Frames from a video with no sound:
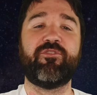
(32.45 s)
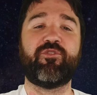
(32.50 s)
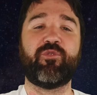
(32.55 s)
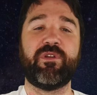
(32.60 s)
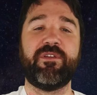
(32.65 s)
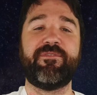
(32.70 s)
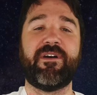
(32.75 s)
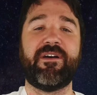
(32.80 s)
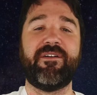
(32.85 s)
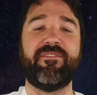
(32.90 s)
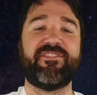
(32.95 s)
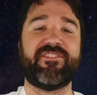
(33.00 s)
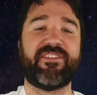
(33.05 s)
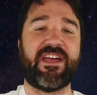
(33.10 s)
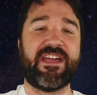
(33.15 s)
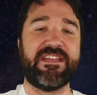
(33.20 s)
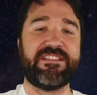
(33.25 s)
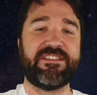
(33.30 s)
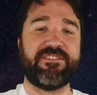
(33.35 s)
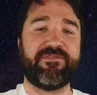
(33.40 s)
twenty-five
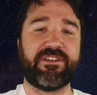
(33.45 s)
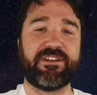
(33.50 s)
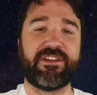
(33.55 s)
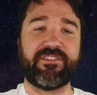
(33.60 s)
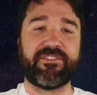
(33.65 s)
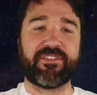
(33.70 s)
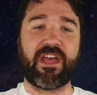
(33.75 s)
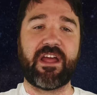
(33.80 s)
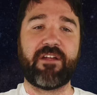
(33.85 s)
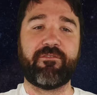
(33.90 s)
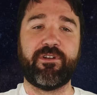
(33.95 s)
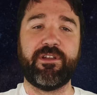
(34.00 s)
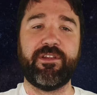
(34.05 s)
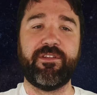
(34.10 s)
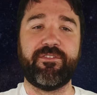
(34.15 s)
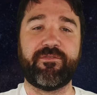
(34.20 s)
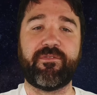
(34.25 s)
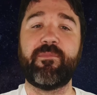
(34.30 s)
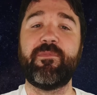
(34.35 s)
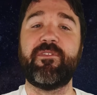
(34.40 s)
scientific
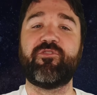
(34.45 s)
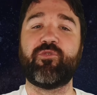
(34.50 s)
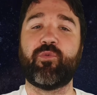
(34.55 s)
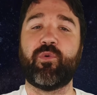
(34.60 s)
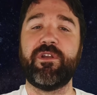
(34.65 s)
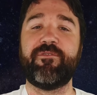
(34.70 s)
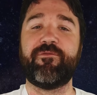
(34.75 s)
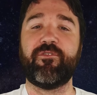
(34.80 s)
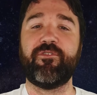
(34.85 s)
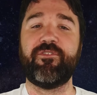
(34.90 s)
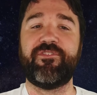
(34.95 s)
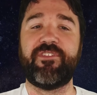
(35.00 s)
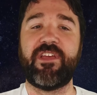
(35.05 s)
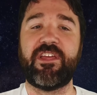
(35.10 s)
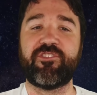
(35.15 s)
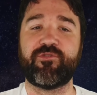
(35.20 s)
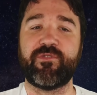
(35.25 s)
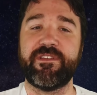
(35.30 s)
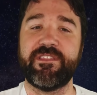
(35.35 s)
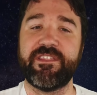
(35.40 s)
discoveries from the twenty-first
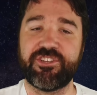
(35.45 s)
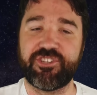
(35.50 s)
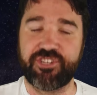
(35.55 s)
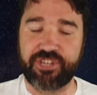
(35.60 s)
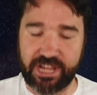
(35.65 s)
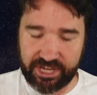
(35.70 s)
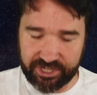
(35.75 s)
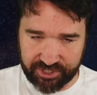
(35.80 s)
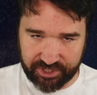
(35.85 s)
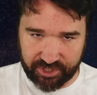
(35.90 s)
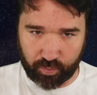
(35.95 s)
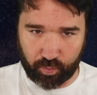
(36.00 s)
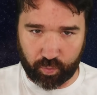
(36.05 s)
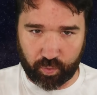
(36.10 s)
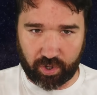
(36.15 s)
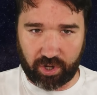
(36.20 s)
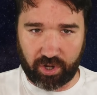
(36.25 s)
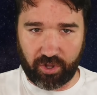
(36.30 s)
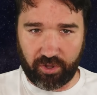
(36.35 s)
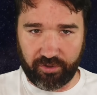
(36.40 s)
century that changed the
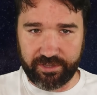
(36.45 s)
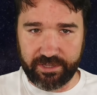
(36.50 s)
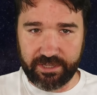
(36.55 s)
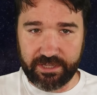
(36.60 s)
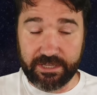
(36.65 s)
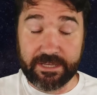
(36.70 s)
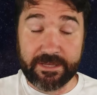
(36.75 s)
world.